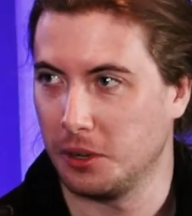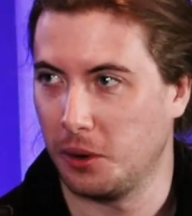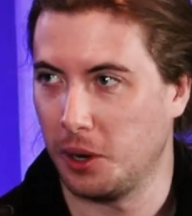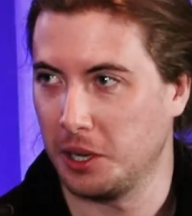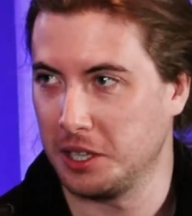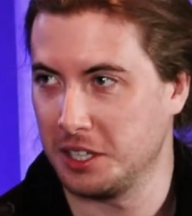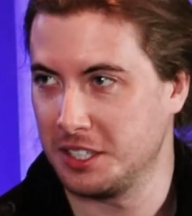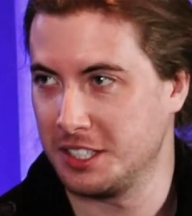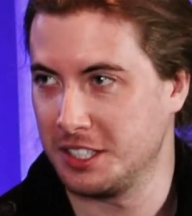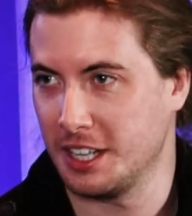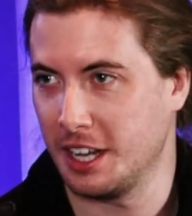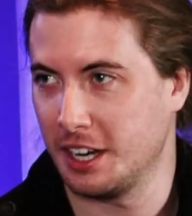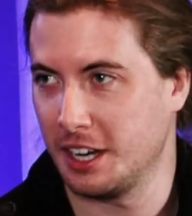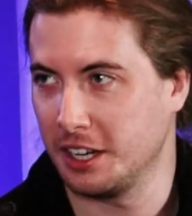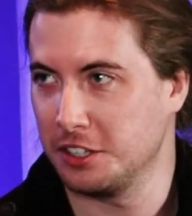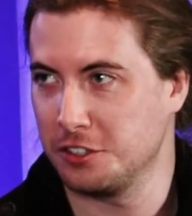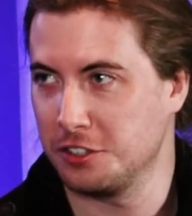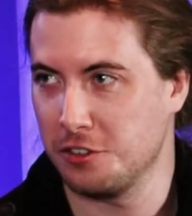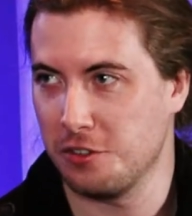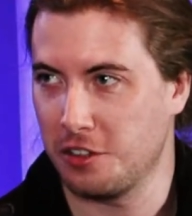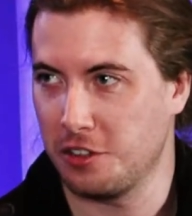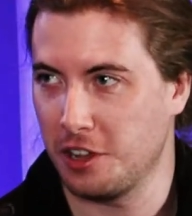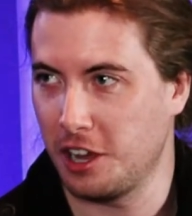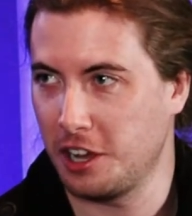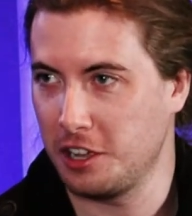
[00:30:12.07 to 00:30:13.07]
So all the settings you
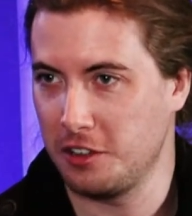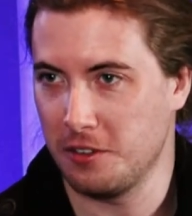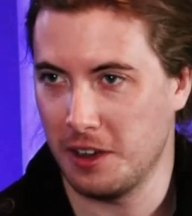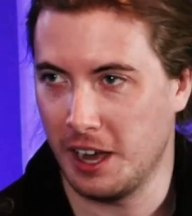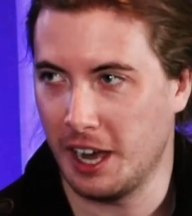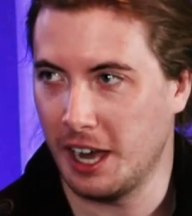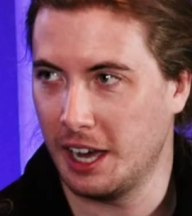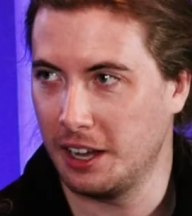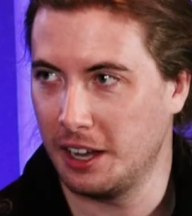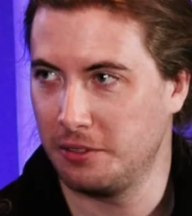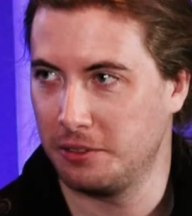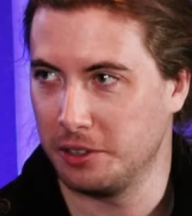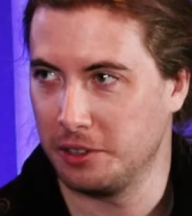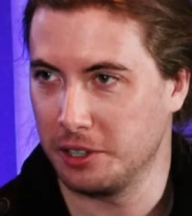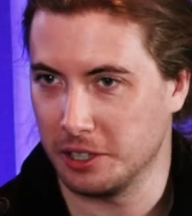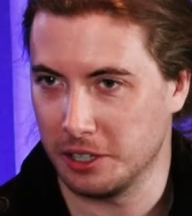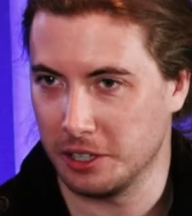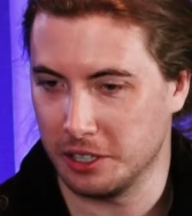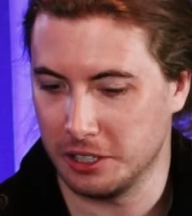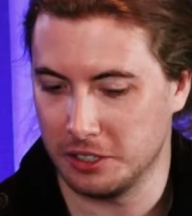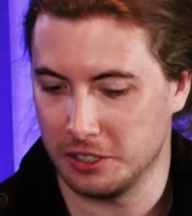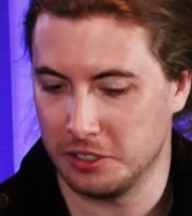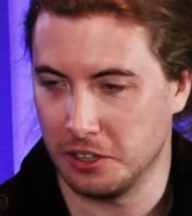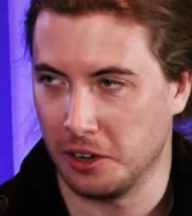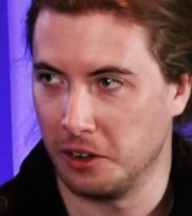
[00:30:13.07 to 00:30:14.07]
thought you had for your
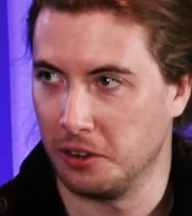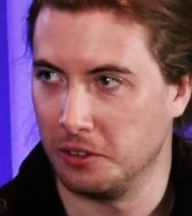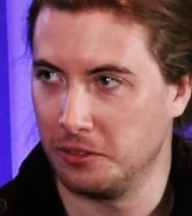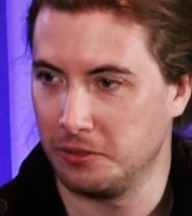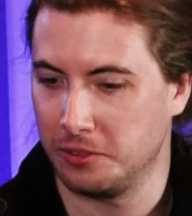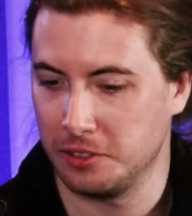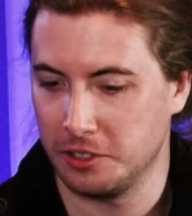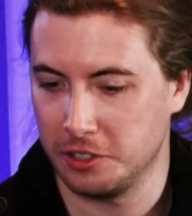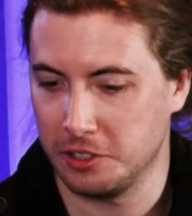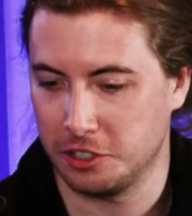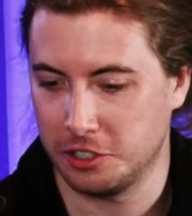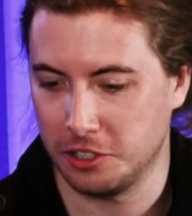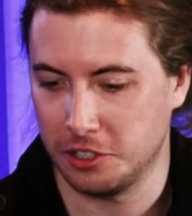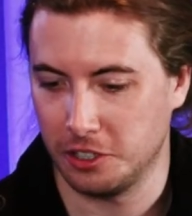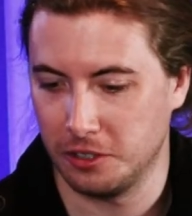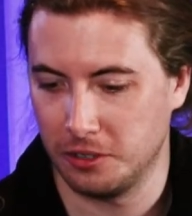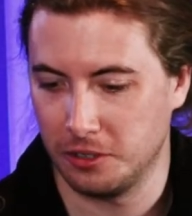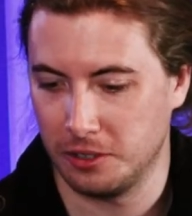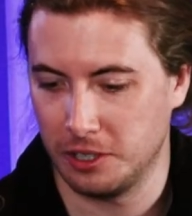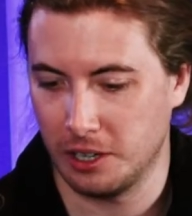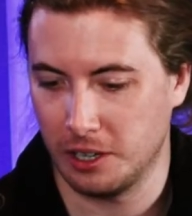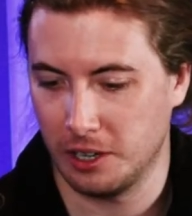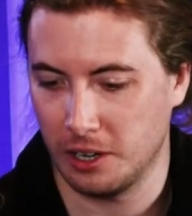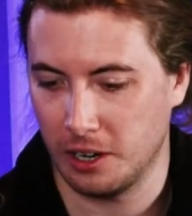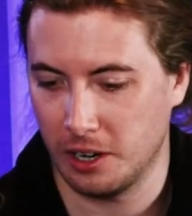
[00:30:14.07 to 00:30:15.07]
good tone for the show
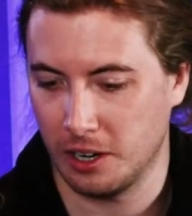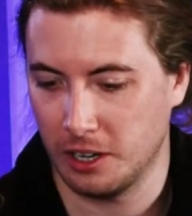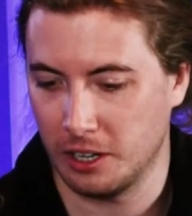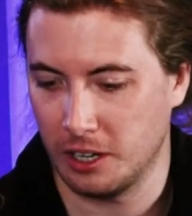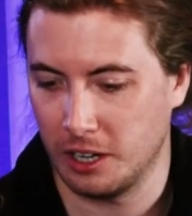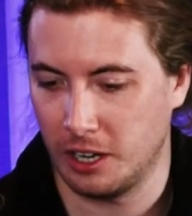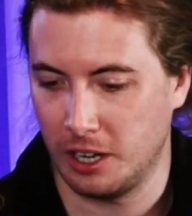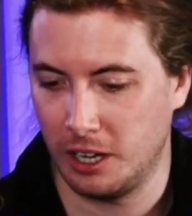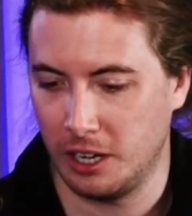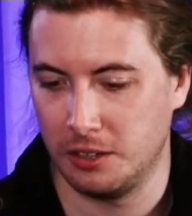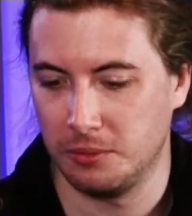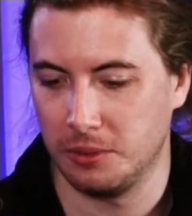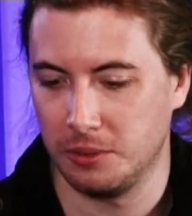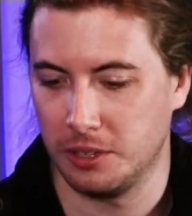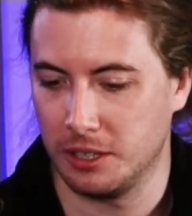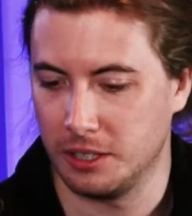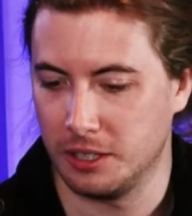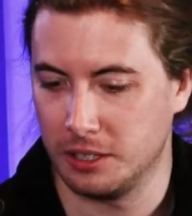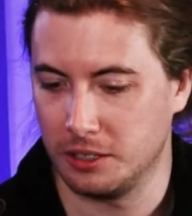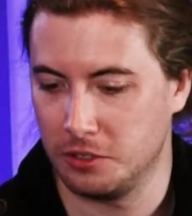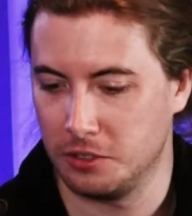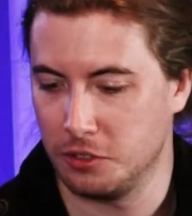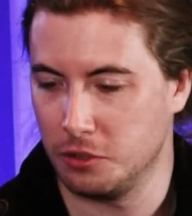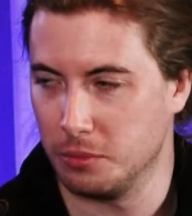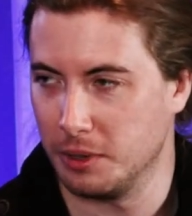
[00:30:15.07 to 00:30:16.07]
are gone with a
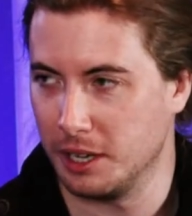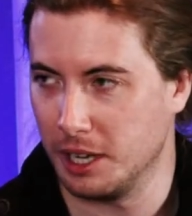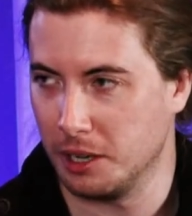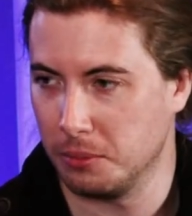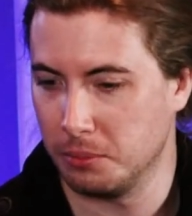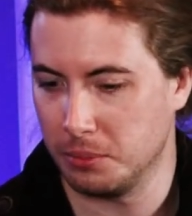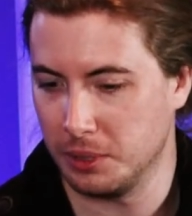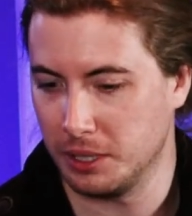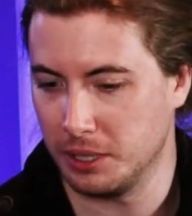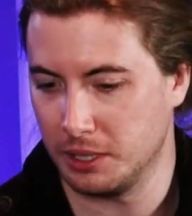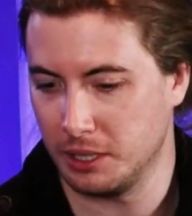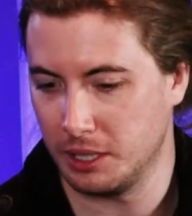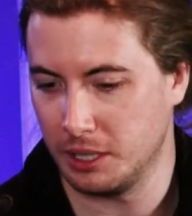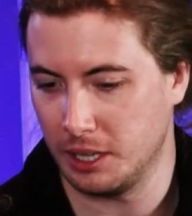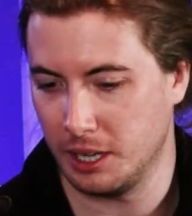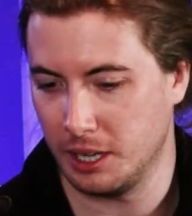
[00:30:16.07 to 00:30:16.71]
tube amp. But